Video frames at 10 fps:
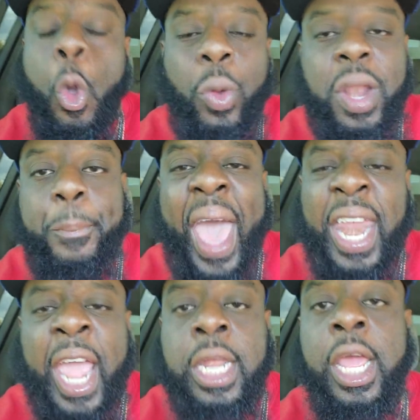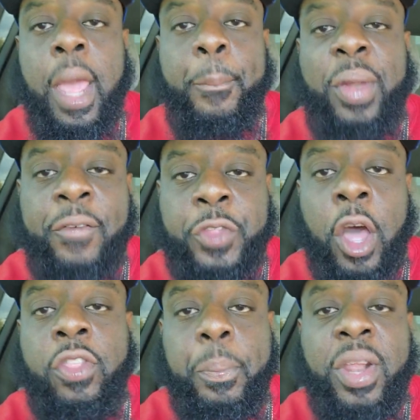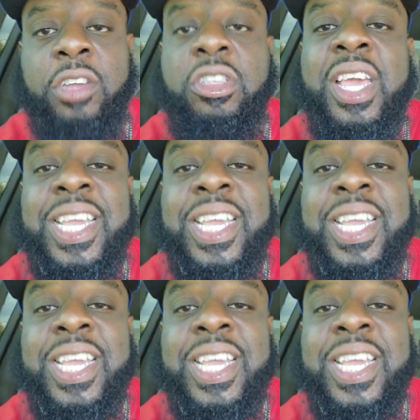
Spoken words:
with a bad hand and bluff the other players,